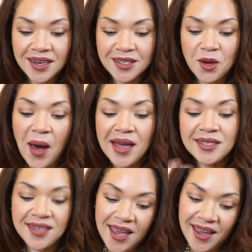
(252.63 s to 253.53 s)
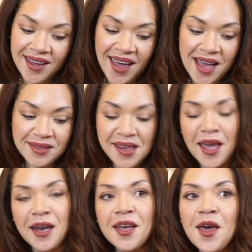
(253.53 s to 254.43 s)
So I sing
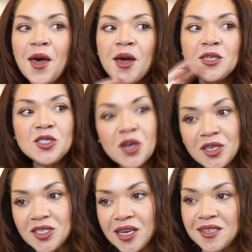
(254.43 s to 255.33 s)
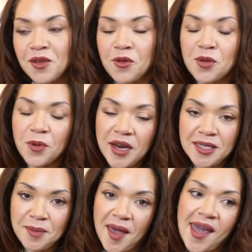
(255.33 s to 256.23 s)
at church, I sing for the
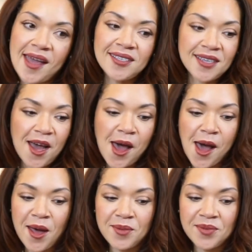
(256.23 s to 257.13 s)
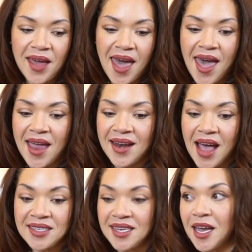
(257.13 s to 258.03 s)
praise band, and
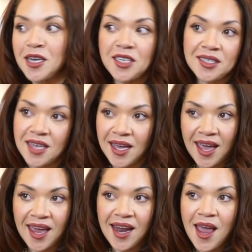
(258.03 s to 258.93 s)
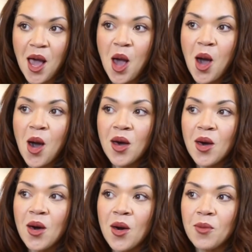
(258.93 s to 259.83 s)
I sing any chance I get.
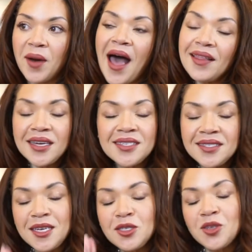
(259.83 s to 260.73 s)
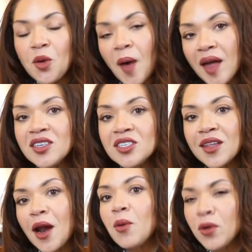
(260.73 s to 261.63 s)
But I like to sing so much
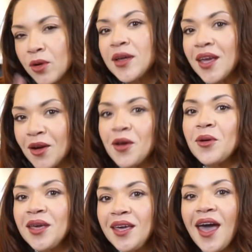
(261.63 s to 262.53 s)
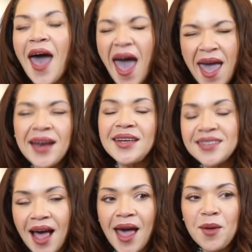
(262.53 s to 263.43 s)
that I will go to karaoke
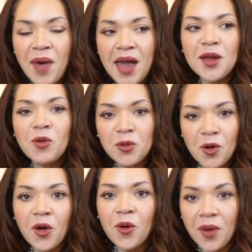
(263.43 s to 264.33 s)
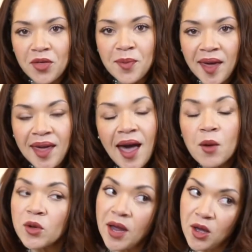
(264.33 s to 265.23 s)
anytime anyone will go with me. I
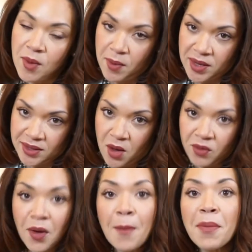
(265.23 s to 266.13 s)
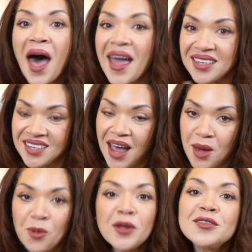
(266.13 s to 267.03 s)
will not go by myself, but I
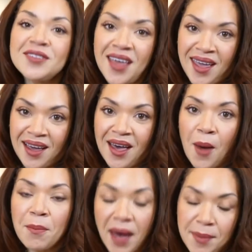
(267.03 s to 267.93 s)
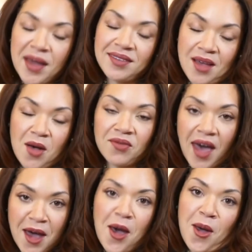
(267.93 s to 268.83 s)
will sing by myself
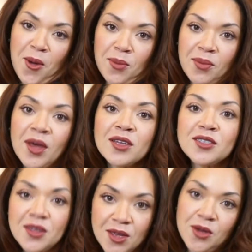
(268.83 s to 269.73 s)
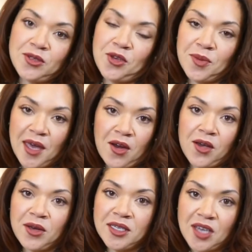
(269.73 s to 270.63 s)
at home to the YouTube
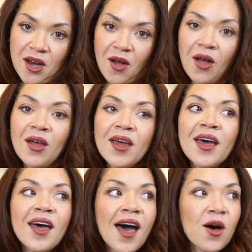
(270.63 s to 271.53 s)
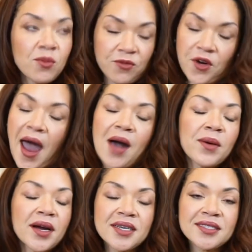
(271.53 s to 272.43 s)
karaoke channel for
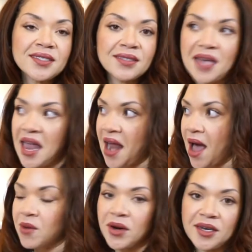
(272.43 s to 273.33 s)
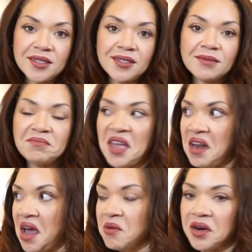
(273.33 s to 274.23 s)
hours and hours and
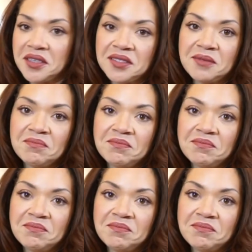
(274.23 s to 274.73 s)
hours.